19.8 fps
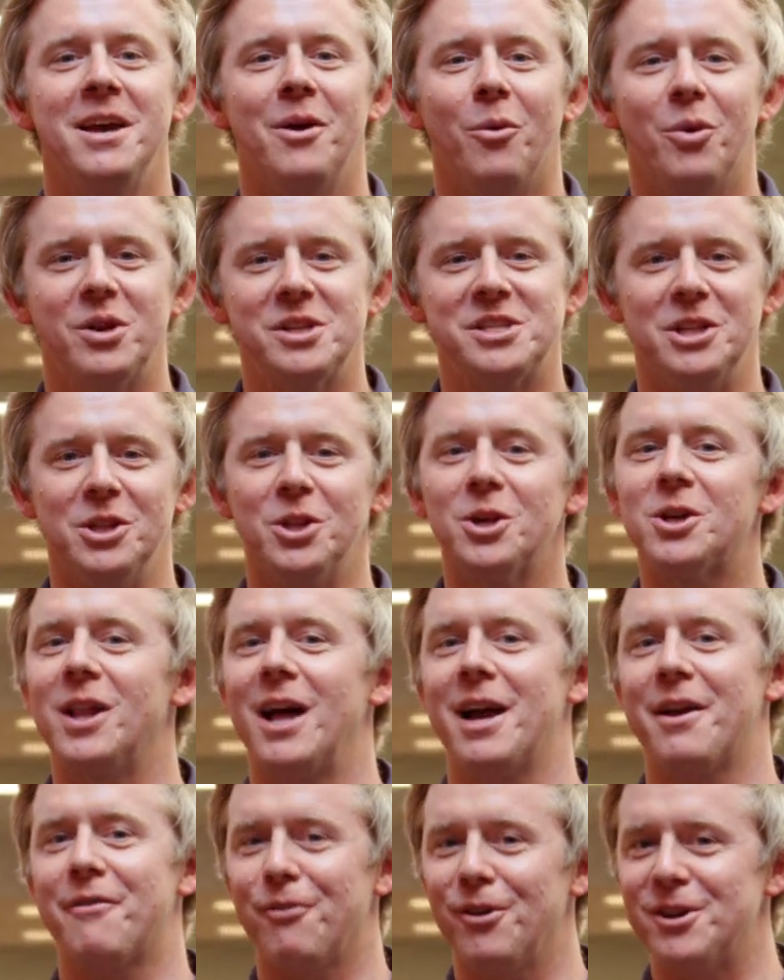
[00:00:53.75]
What does it look
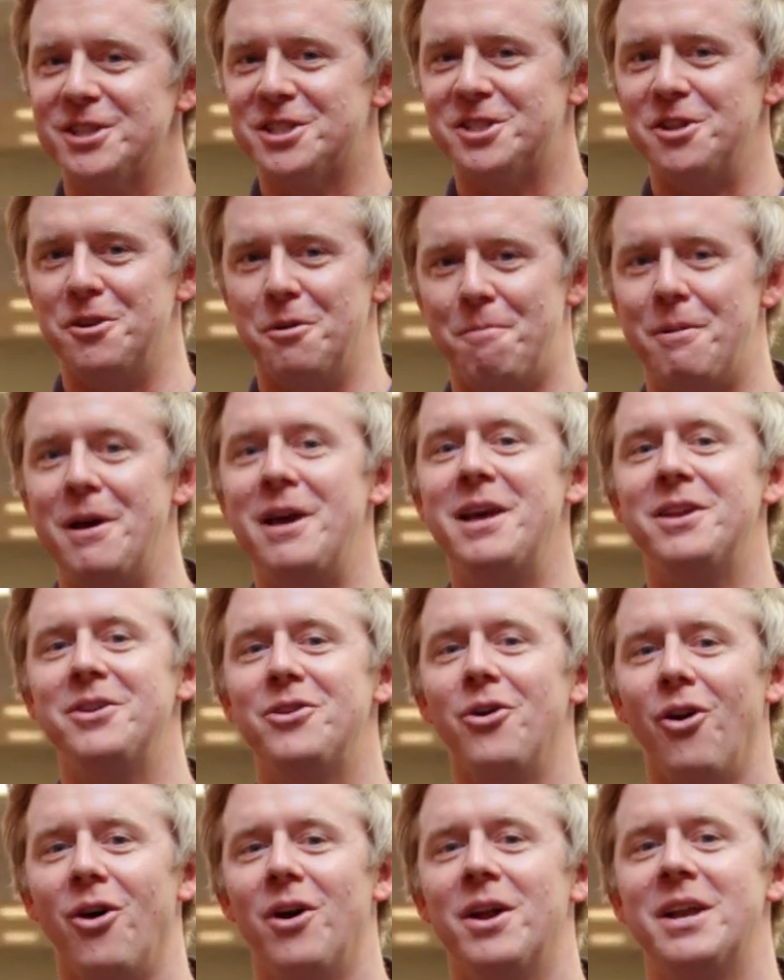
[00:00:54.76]
like for us to
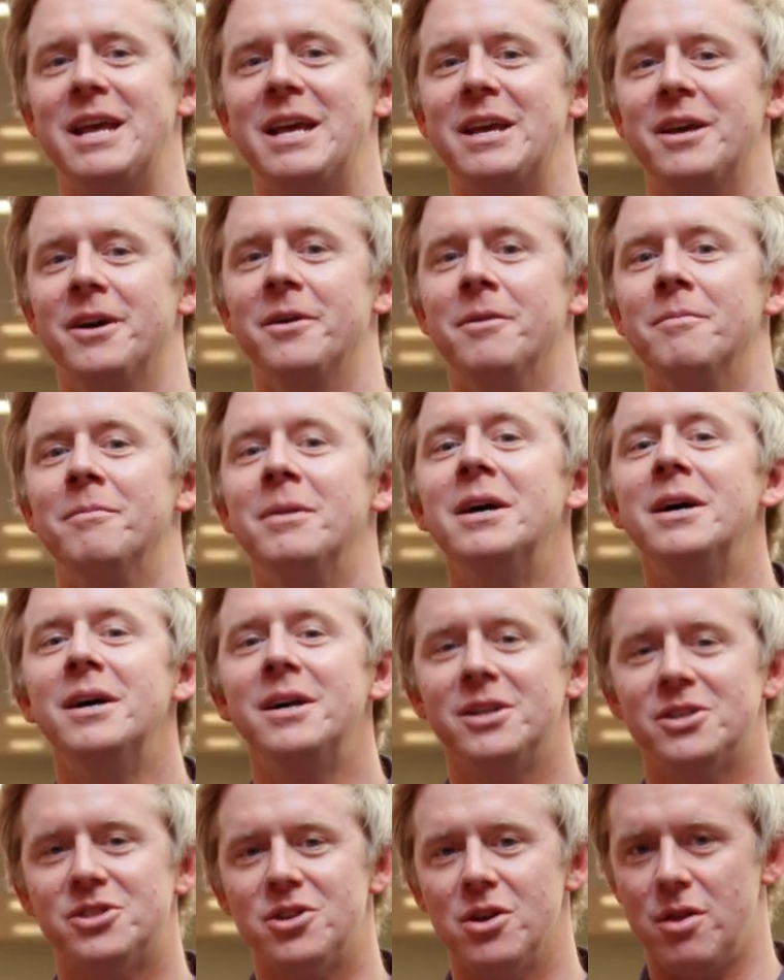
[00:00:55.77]
depend on Him
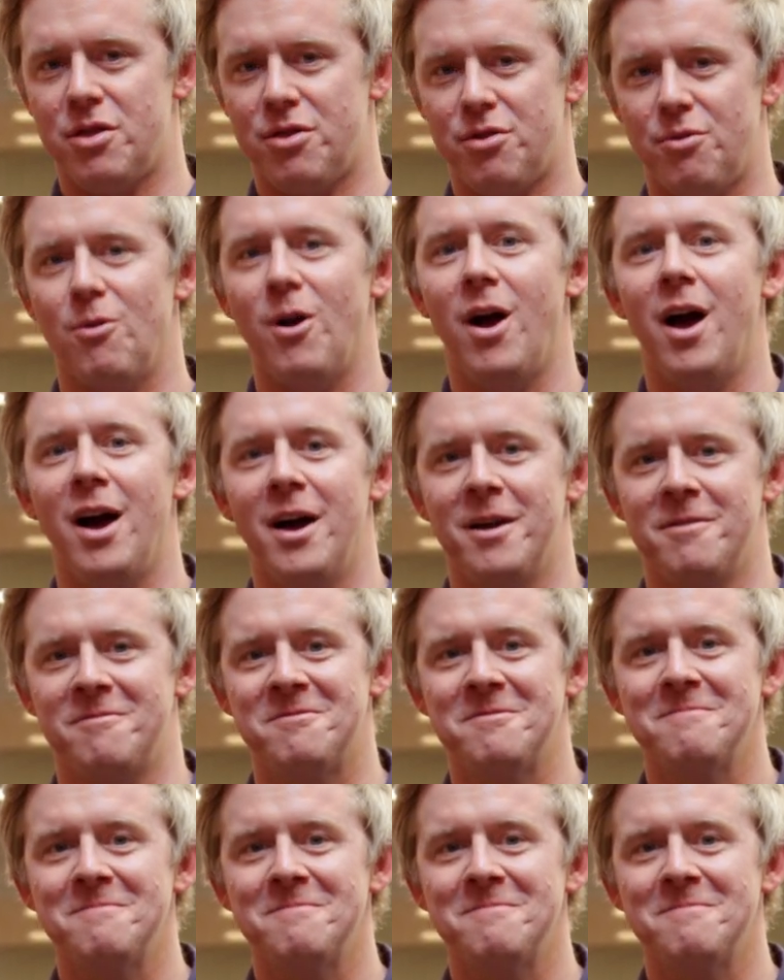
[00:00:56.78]
to thrive?